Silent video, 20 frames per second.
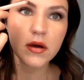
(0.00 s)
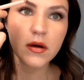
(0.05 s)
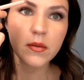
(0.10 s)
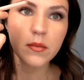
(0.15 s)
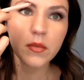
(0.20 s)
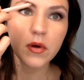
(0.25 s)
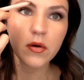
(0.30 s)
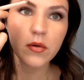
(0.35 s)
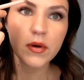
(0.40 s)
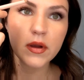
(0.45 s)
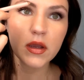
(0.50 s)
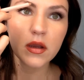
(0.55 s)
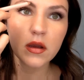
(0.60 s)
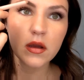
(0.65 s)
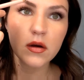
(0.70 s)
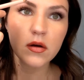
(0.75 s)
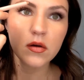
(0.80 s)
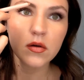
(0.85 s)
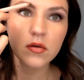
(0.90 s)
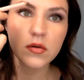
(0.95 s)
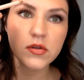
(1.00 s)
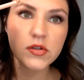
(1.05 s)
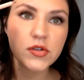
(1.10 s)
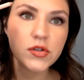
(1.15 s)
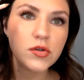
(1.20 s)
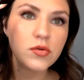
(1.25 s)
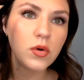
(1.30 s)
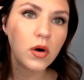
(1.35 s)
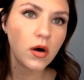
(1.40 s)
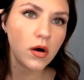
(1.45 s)
um, going in
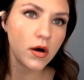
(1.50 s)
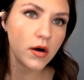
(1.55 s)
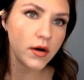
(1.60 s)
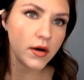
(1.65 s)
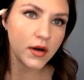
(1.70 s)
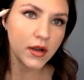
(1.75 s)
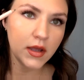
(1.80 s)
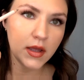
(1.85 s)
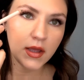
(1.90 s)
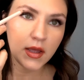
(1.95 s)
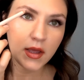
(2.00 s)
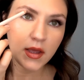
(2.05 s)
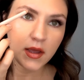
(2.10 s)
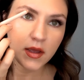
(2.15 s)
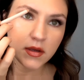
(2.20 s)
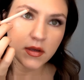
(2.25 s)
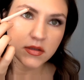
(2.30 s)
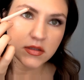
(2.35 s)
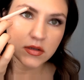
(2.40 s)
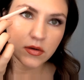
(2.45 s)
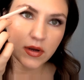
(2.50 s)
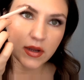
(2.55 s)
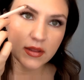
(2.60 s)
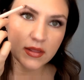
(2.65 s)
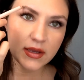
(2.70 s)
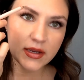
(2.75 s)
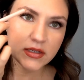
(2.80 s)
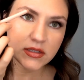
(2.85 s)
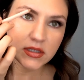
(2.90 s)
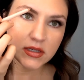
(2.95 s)
too hard. So I
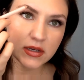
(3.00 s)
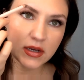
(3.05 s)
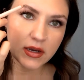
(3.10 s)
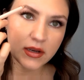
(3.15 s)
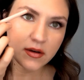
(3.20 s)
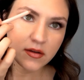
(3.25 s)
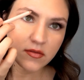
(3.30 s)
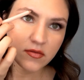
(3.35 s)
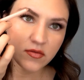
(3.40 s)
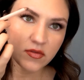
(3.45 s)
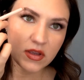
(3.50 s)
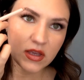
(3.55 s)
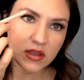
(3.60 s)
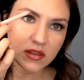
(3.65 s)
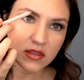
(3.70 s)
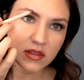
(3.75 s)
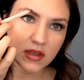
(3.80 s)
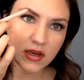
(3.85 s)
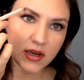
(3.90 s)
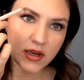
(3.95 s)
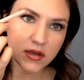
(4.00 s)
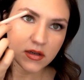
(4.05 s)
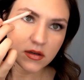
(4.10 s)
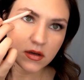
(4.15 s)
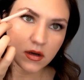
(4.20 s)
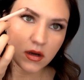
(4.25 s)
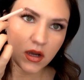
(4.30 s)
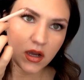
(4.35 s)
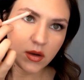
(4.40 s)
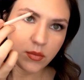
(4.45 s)
like to kind of get that
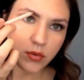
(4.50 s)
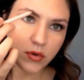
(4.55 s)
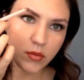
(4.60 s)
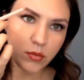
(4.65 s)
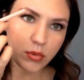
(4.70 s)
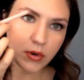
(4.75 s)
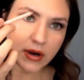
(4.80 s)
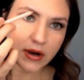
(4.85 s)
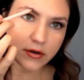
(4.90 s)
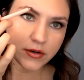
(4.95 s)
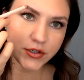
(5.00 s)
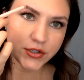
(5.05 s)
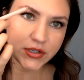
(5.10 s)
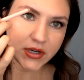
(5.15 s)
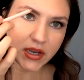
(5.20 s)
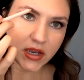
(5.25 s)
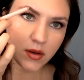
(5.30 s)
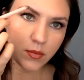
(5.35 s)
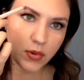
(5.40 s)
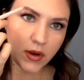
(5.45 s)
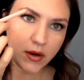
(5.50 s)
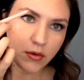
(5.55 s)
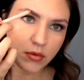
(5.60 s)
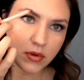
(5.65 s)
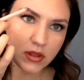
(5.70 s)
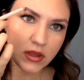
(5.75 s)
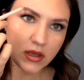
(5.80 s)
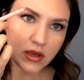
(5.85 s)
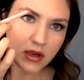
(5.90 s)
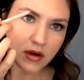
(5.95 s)
upper brow shape. I
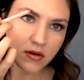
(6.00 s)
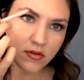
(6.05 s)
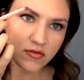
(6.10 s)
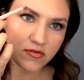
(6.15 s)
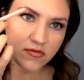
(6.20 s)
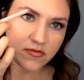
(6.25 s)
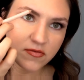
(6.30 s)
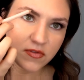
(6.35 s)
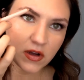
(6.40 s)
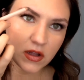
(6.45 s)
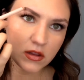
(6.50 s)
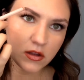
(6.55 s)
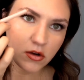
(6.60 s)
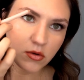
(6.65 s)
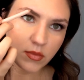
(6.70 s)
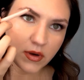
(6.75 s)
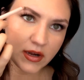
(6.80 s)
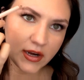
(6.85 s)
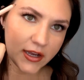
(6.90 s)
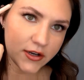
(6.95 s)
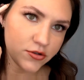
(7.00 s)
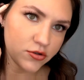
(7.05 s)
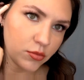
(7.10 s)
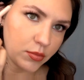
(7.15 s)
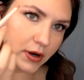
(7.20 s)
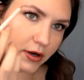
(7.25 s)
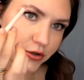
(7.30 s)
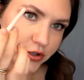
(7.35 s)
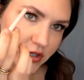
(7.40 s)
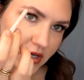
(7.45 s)
really kind of follow my natural
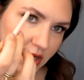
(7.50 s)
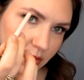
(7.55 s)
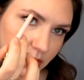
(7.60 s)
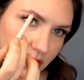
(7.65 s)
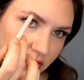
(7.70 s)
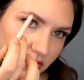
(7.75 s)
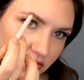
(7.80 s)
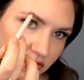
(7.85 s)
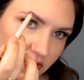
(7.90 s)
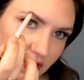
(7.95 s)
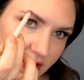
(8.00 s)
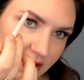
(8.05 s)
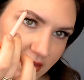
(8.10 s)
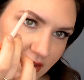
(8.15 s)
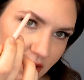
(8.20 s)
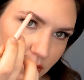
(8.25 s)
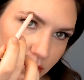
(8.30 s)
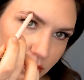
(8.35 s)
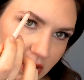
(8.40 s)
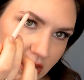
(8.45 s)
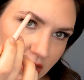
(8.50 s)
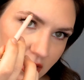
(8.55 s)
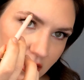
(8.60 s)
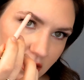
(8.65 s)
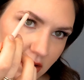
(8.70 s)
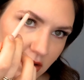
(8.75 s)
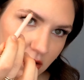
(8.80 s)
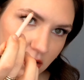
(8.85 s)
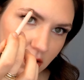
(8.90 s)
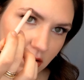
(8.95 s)
brow shape and find that
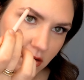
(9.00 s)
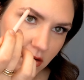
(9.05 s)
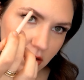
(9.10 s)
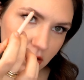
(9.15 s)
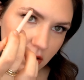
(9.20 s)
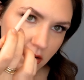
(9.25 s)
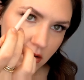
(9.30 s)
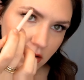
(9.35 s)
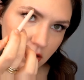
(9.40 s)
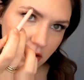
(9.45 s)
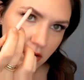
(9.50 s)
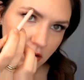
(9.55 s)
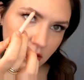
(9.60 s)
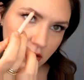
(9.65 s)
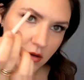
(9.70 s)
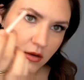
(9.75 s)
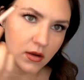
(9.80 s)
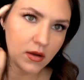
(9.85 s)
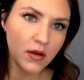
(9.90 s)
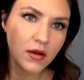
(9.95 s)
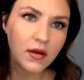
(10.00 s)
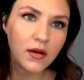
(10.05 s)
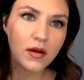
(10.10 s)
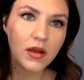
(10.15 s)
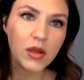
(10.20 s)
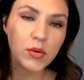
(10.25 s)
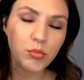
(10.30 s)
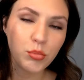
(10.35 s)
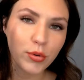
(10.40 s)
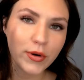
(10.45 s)
peak.
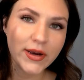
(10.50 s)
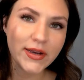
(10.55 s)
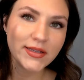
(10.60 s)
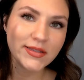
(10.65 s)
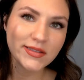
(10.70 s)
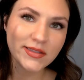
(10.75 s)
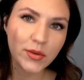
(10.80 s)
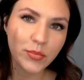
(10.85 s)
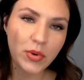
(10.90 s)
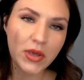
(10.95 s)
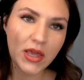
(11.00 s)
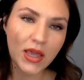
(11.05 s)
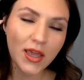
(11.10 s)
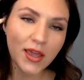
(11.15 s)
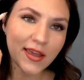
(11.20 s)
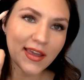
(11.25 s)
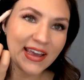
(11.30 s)
Embrace the peak.